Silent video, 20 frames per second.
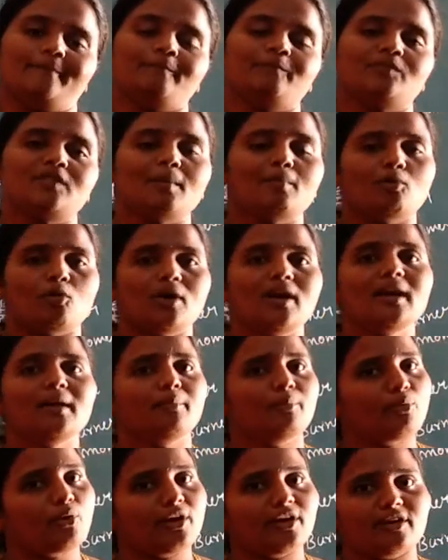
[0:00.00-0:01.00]
The boiling
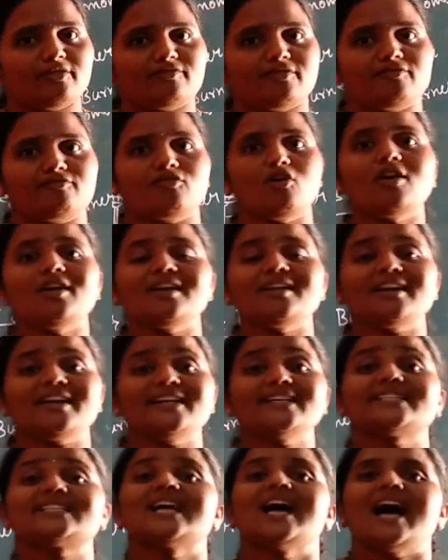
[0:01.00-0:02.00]
point of a water
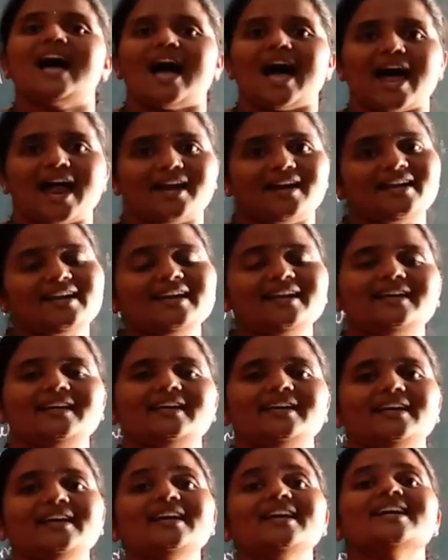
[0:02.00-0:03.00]
is 100
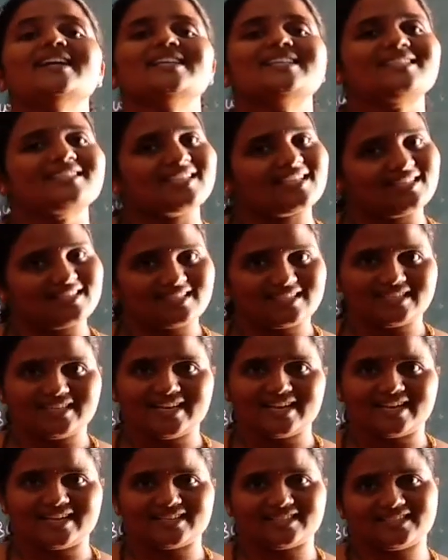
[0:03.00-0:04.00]
degrees
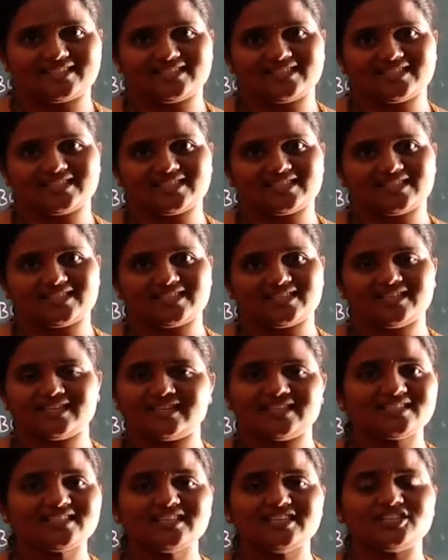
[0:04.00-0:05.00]
Celsius.
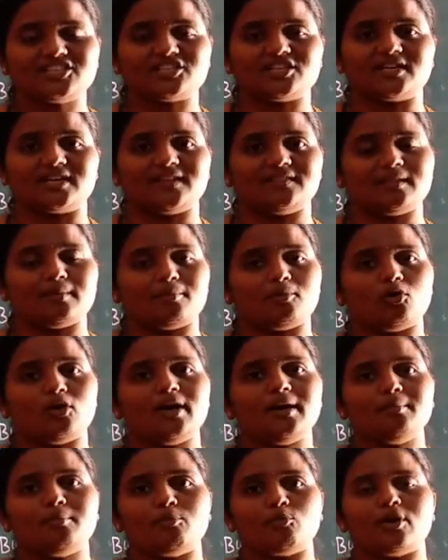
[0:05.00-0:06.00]
Isn't it, children? The
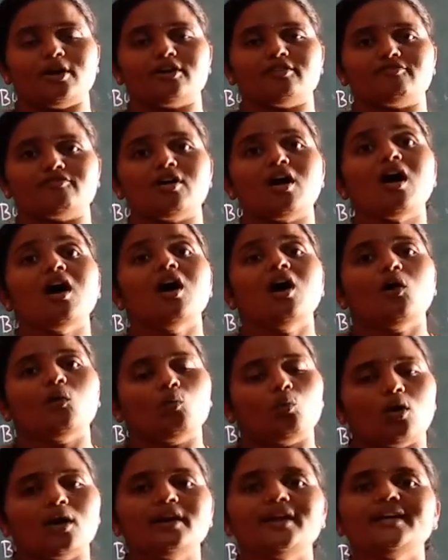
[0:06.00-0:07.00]
boiling point of a
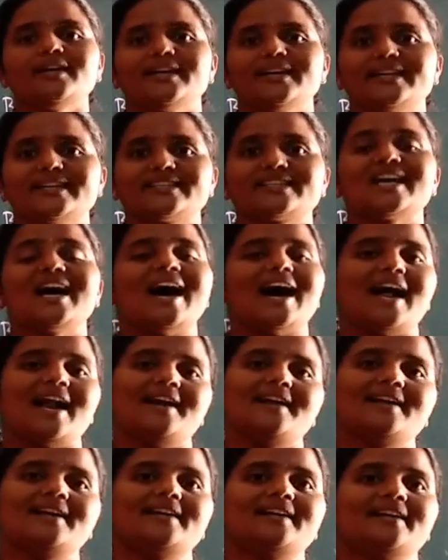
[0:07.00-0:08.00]
water is
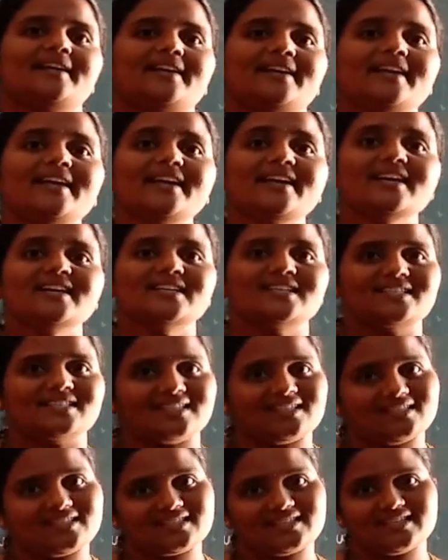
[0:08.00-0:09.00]
100 degrees
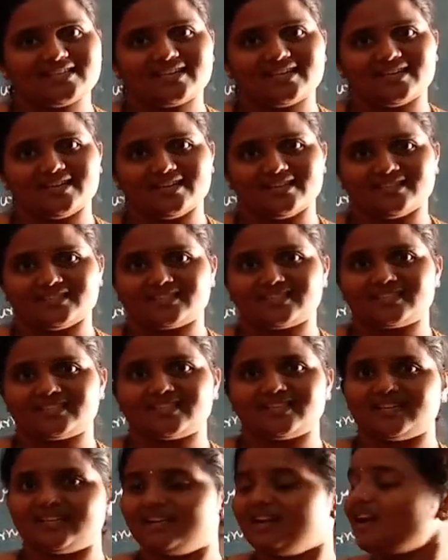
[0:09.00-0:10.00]
Celsius.